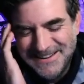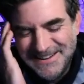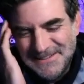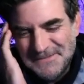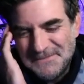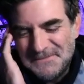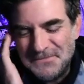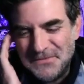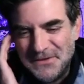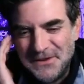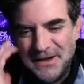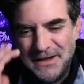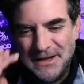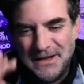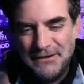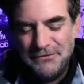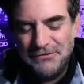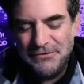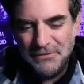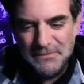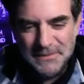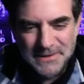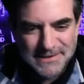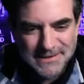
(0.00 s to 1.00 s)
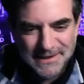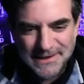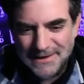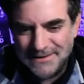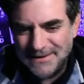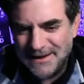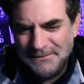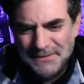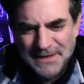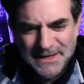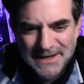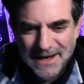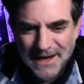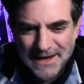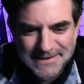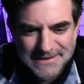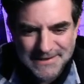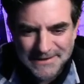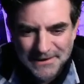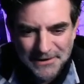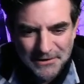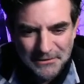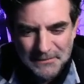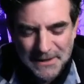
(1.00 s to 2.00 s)
the infamous, like, I mean,
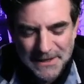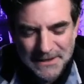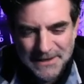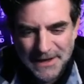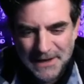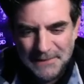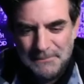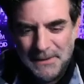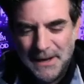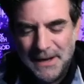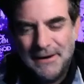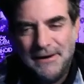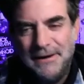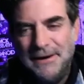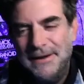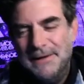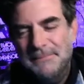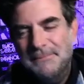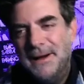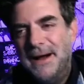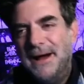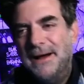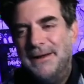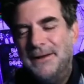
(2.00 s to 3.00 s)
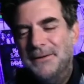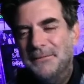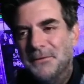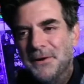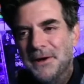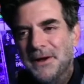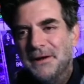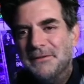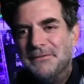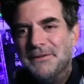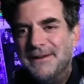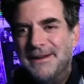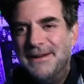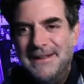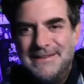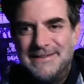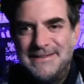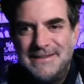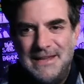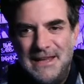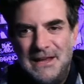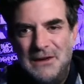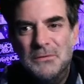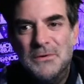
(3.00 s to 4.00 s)
SNL made that parody about it, whatever.
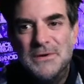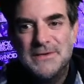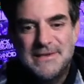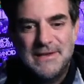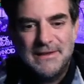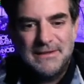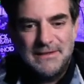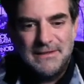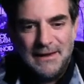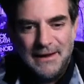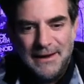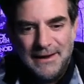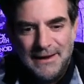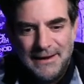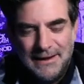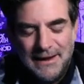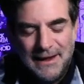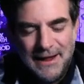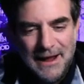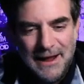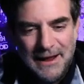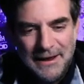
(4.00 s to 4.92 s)
It was a thing.